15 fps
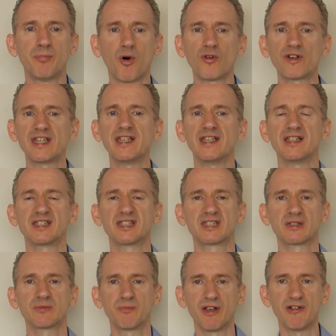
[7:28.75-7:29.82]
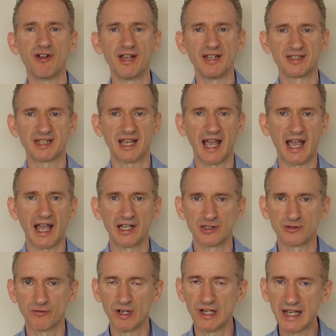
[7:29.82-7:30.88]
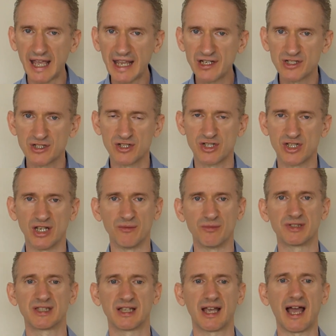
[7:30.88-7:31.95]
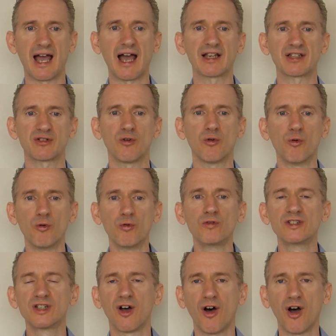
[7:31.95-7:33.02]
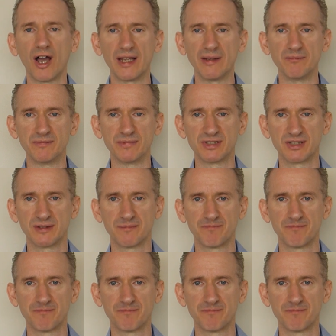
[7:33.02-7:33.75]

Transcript: body, spirit and relationships at all times?